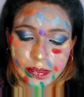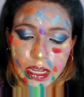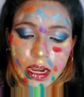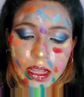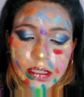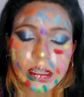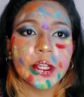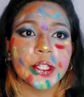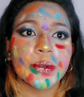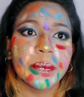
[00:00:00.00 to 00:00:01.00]
Colors are
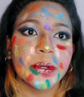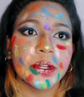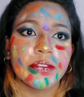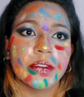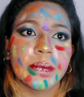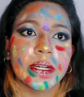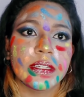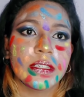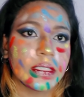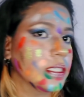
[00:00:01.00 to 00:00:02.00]
usually beautiful, but
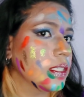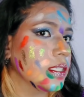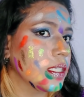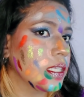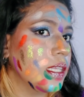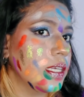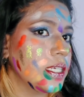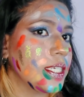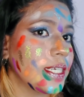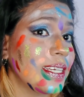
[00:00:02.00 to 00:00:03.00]
this
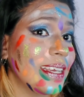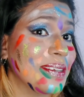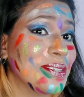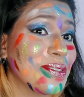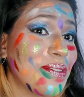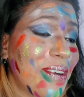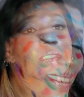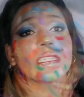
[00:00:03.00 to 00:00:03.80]
shit is not.